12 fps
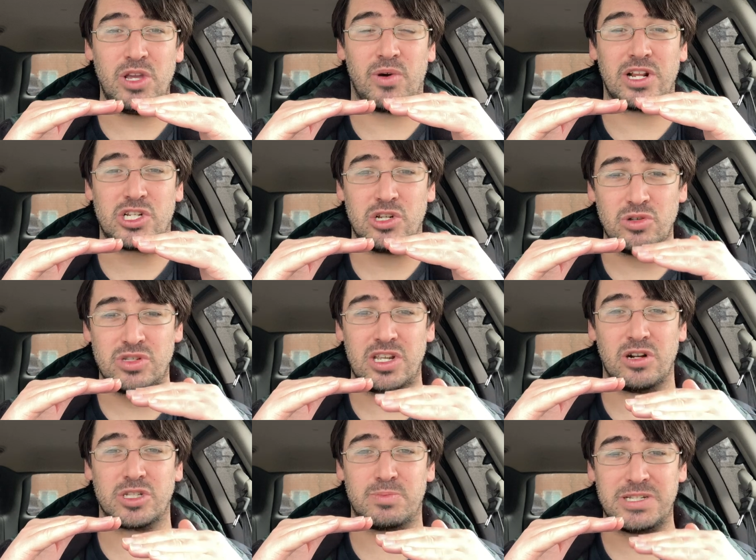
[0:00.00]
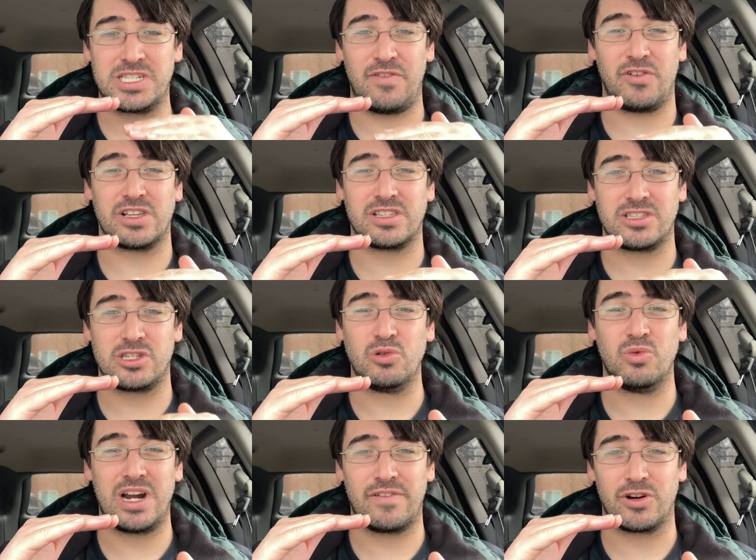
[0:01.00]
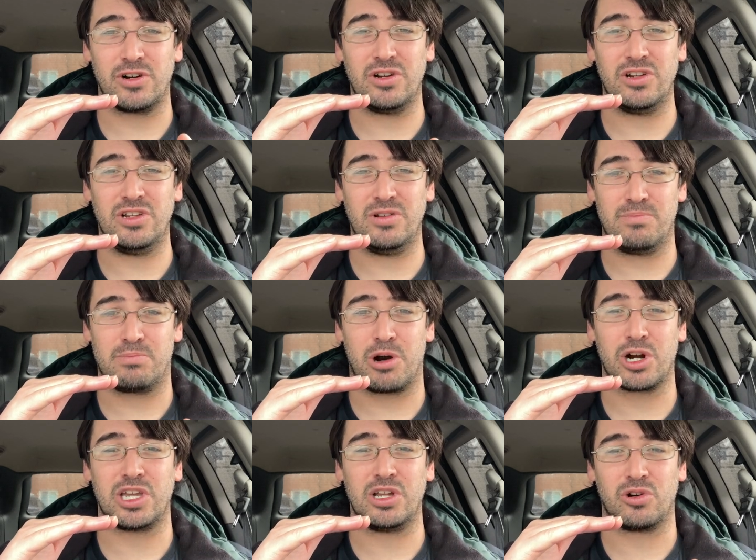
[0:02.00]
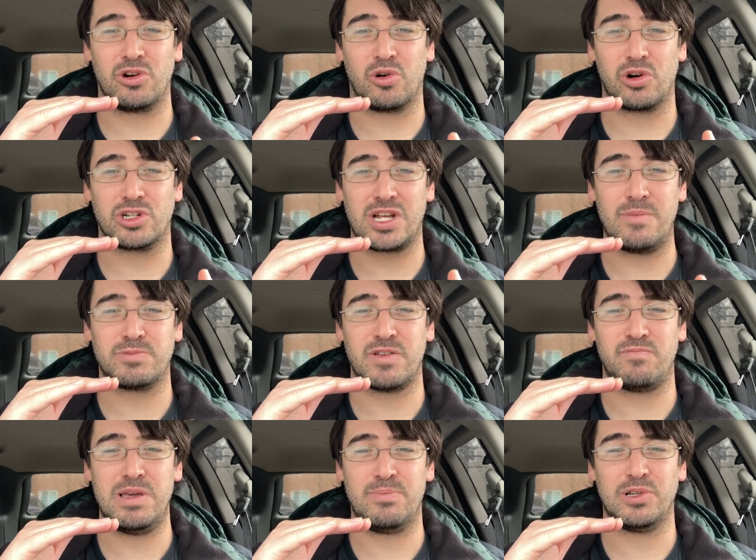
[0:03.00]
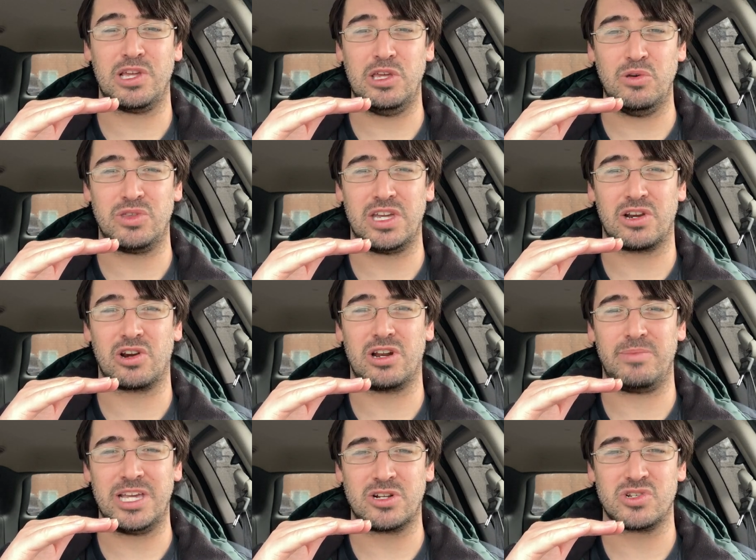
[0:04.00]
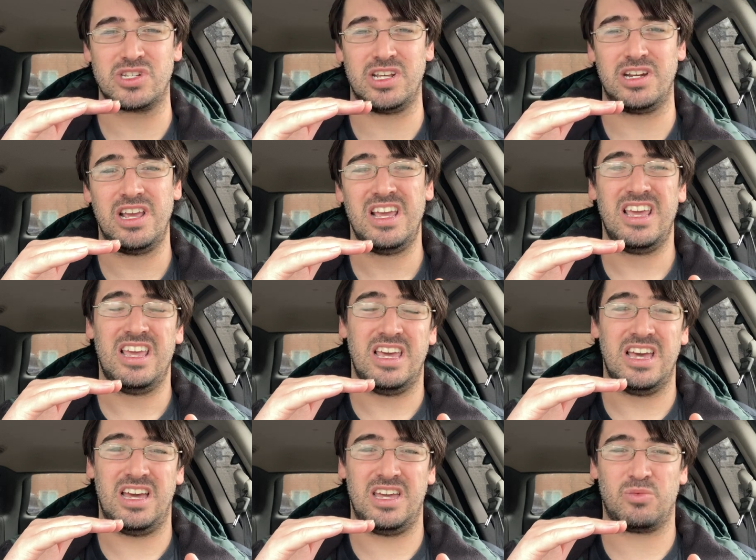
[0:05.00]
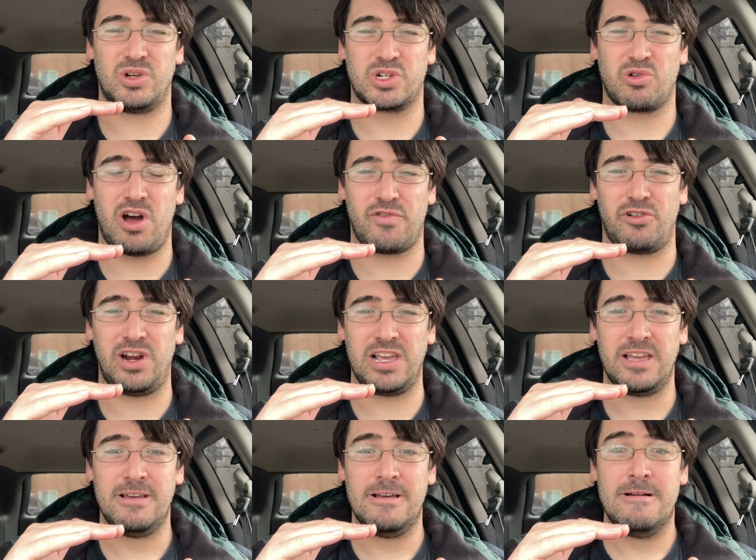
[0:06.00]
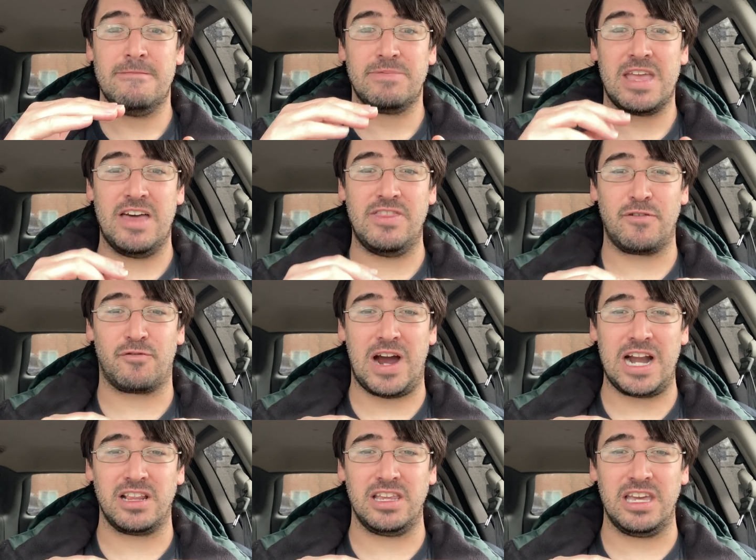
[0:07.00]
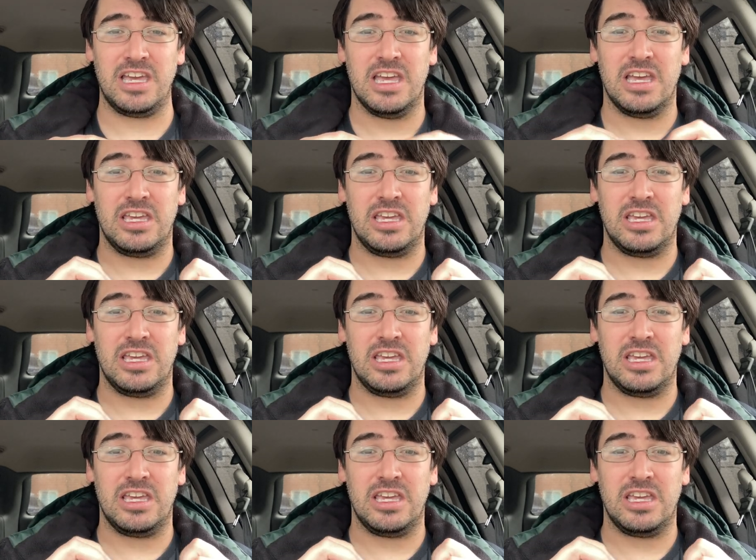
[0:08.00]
you want to choose, specific to whatever market or types of people that you think are going to be interested in what you're offering. And then finally,